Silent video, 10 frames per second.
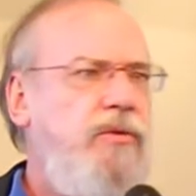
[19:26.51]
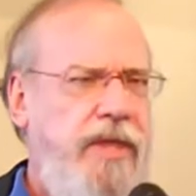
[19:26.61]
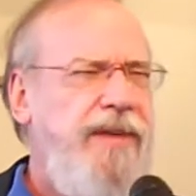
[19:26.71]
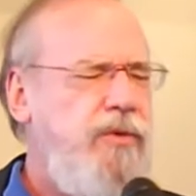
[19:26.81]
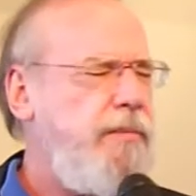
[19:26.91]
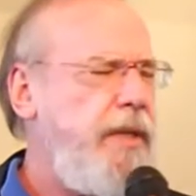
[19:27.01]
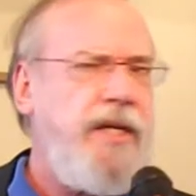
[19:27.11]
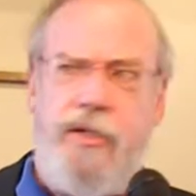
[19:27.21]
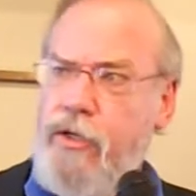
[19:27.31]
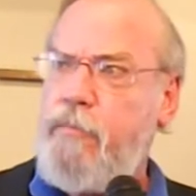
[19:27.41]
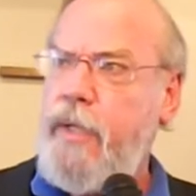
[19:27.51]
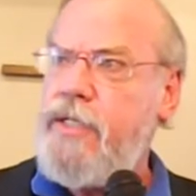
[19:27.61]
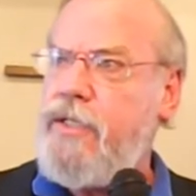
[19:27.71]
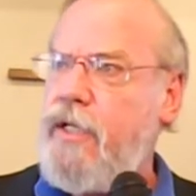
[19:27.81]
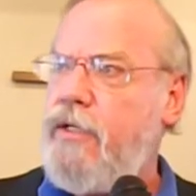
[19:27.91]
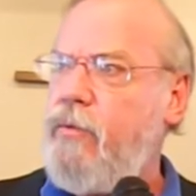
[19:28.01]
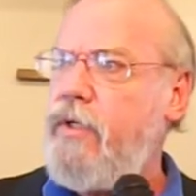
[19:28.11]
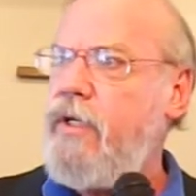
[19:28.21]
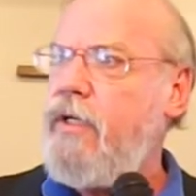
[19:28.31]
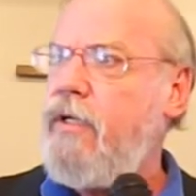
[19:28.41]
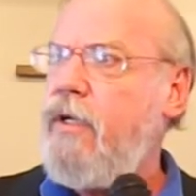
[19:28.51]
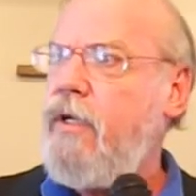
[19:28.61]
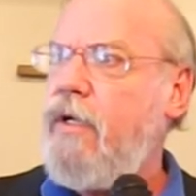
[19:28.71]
That would have been a good place to end it, wouldn't it?